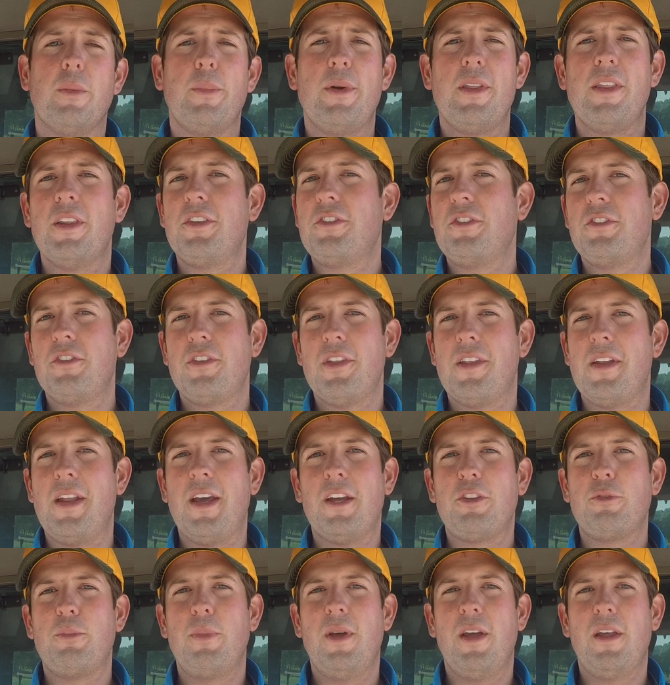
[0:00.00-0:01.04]
me this is the
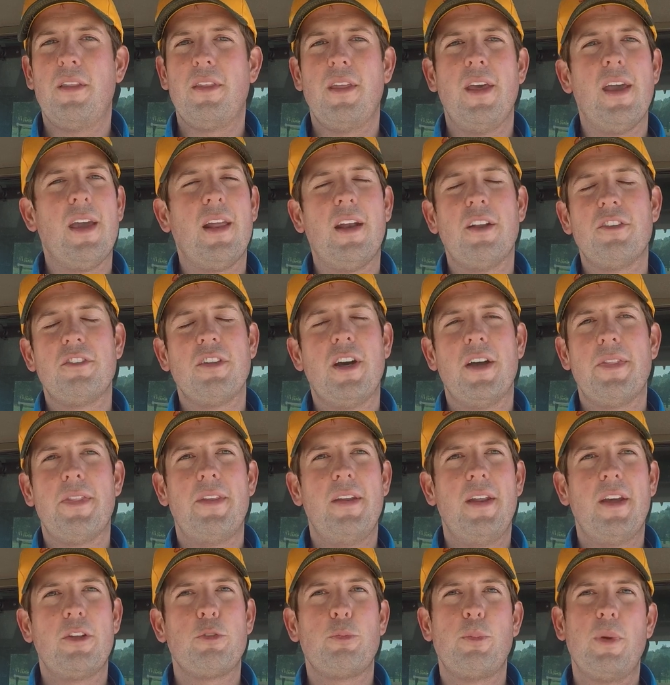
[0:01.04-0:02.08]
next big thing, and it's not
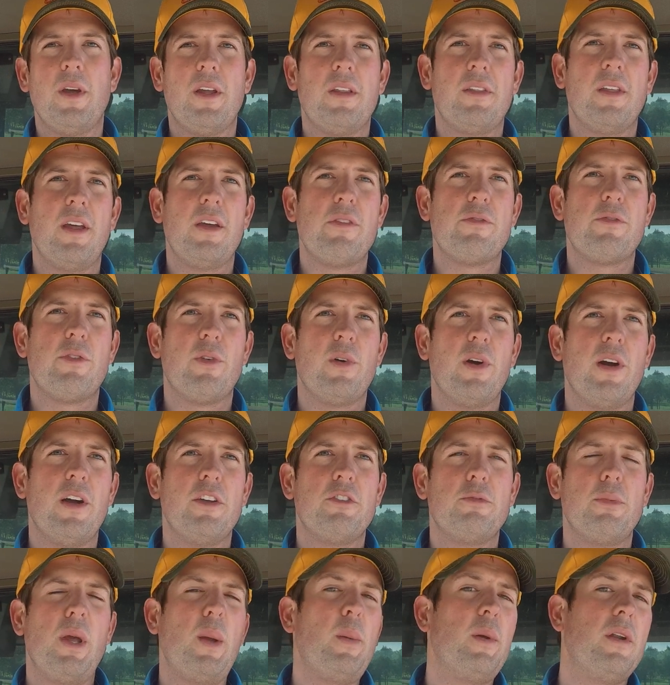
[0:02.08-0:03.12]
the next big thing for
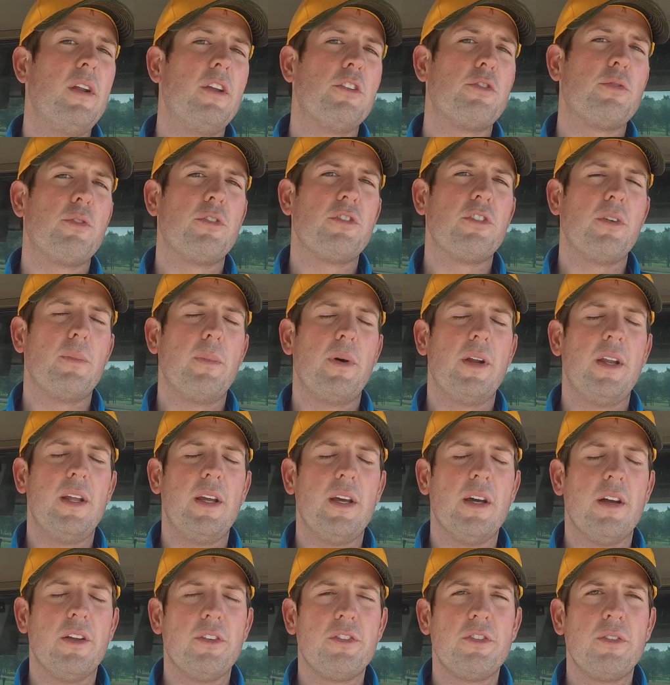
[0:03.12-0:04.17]
us. Maybe it is for
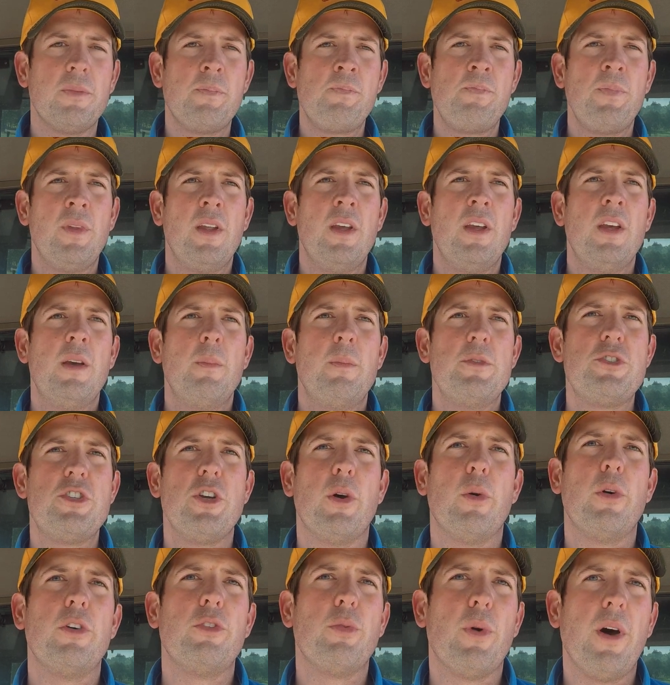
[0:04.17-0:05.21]
somebody else. But
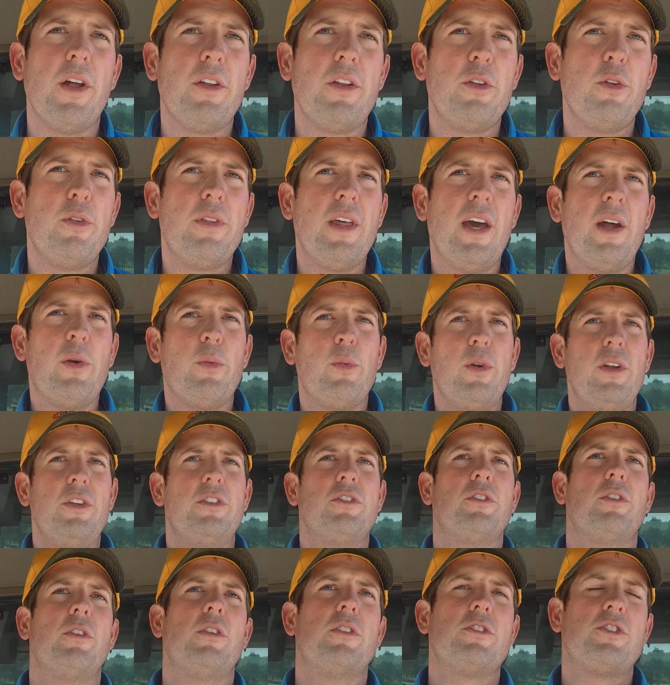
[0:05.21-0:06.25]
you always want to do that
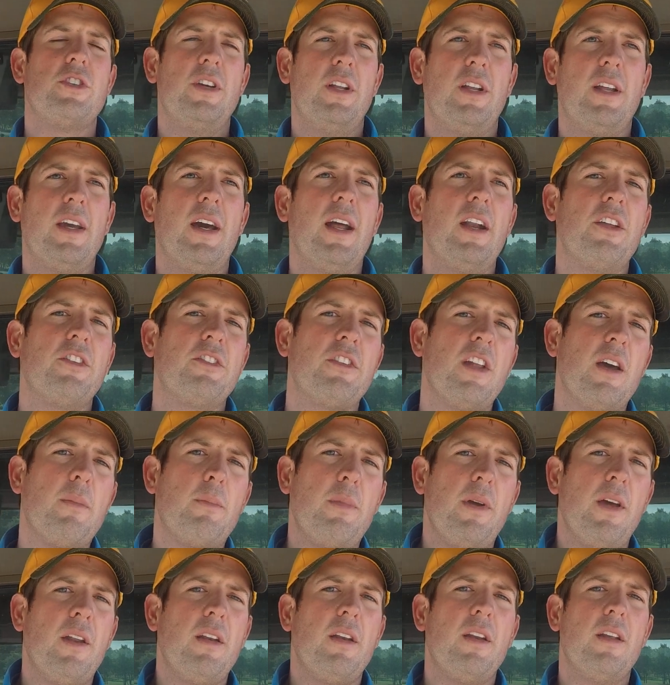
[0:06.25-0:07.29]
research and kind of step
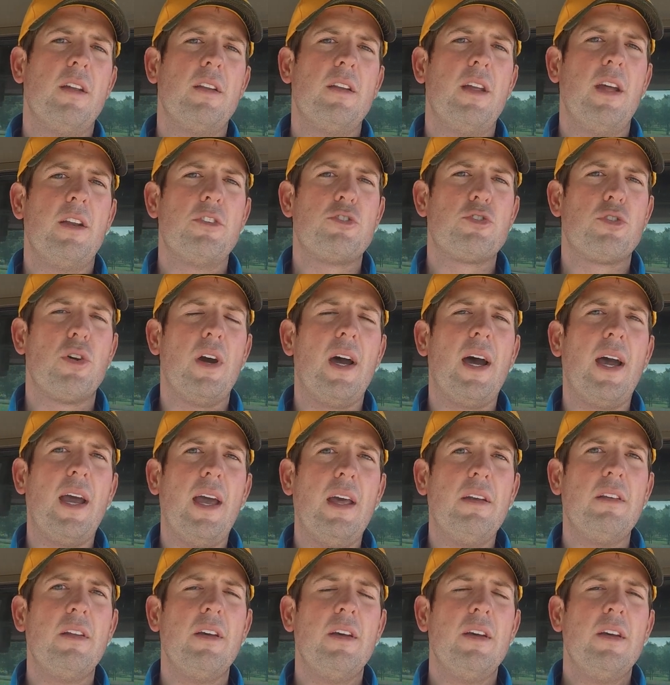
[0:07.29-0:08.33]
in and try
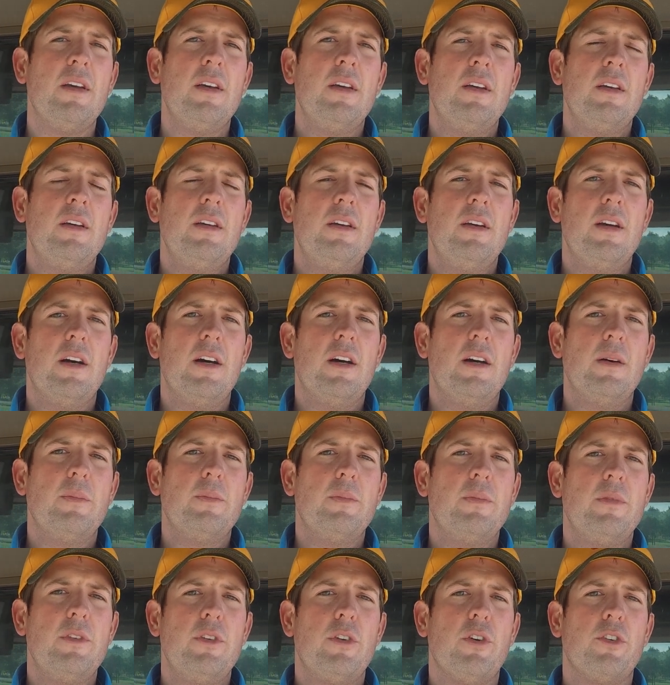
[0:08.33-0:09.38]
it
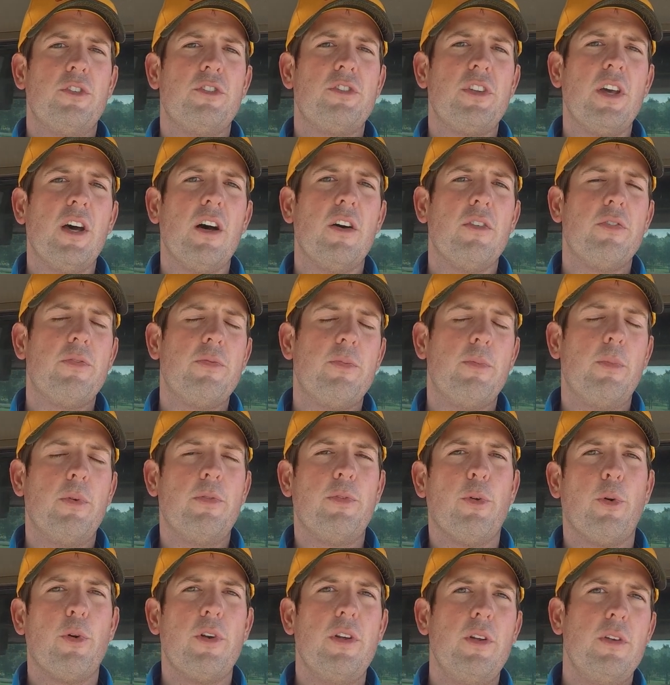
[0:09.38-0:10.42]
yourself
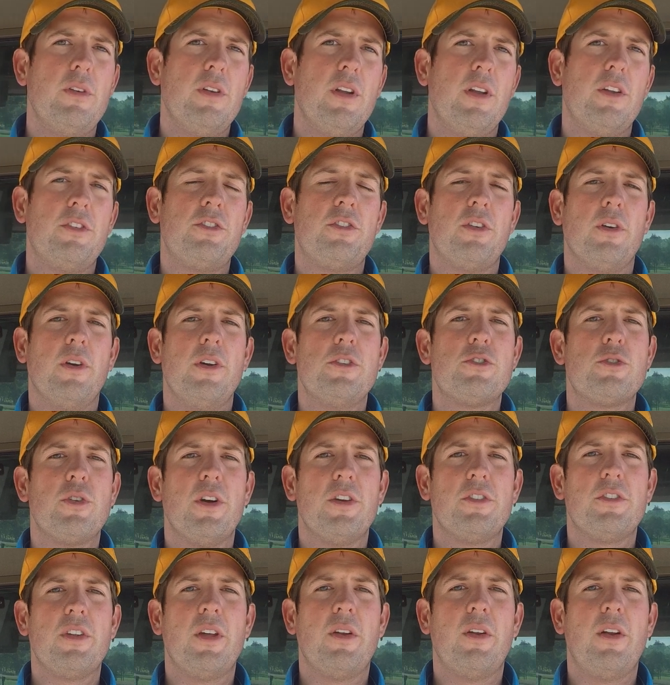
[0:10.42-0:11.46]
before you necessarily
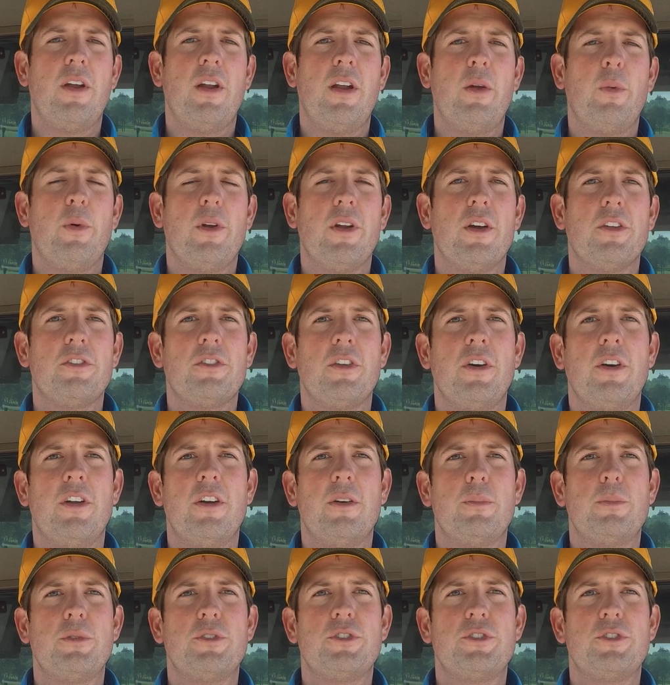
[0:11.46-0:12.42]
trust anyone else 100%.